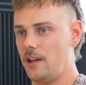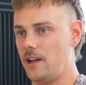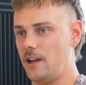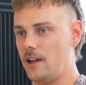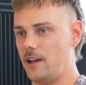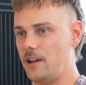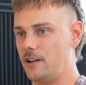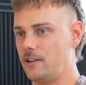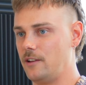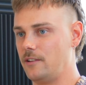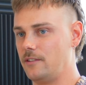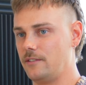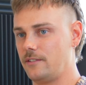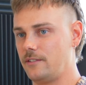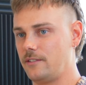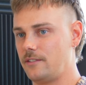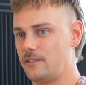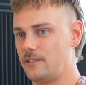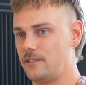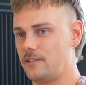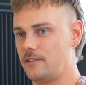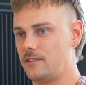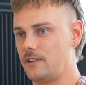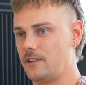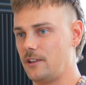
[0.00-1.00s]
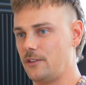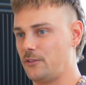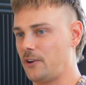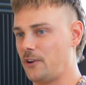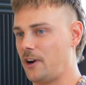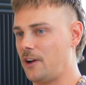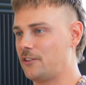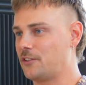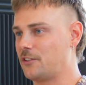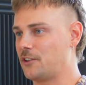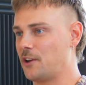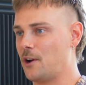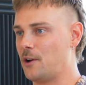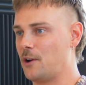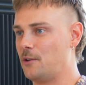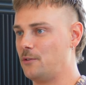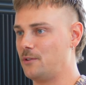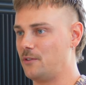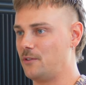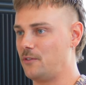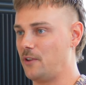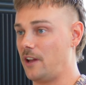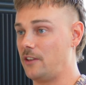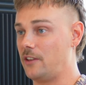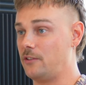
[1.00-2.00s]
And as far as it
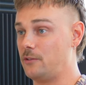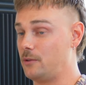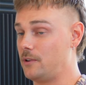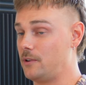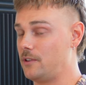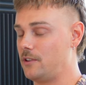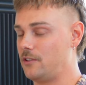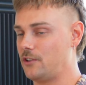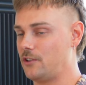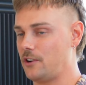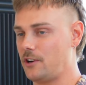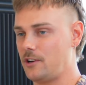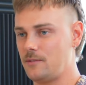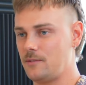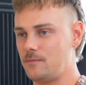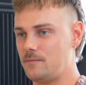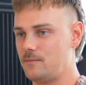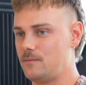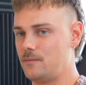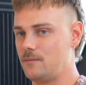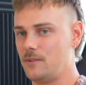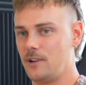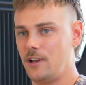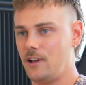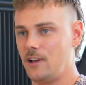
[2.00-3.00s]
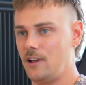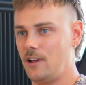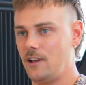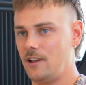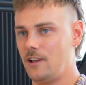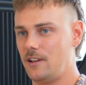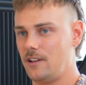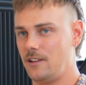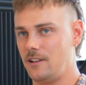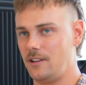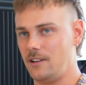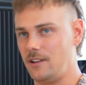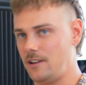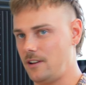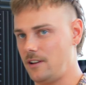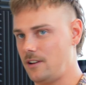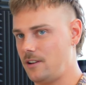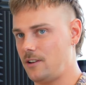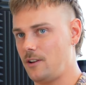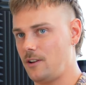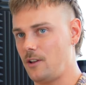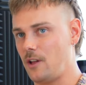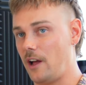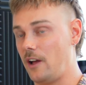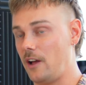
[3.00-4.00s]
goes with like doing the job,
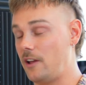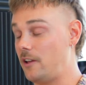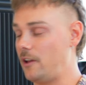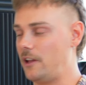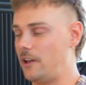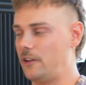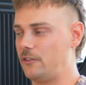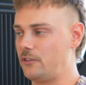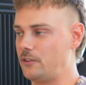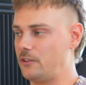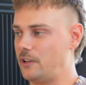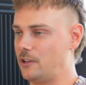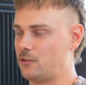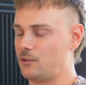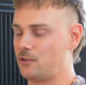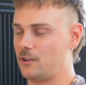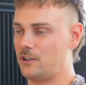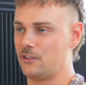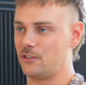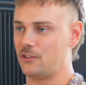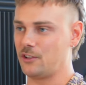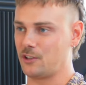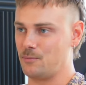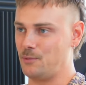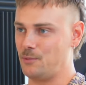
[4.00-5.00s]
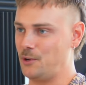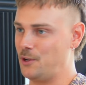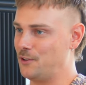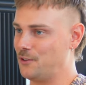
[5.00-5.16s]
like, it's literally just a computer